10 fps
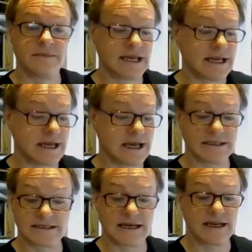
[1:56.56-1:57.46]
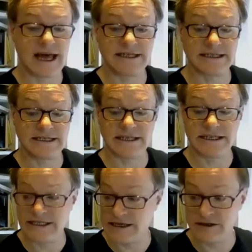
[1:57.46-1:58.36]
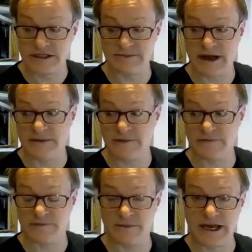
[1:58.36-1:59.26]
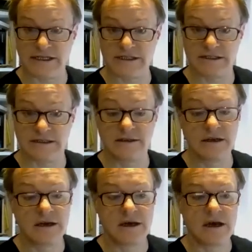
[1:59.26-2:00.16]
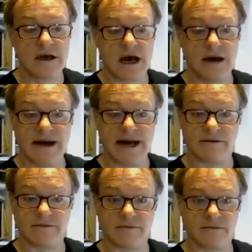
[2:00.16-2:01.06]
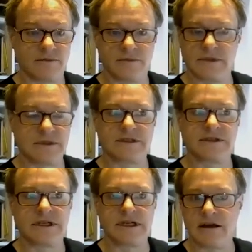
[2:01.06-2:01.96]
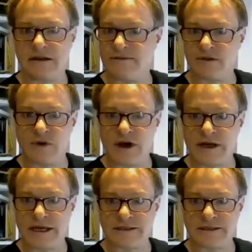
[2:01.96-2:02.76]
He has collated a huge amount of information about the sort of low-level workings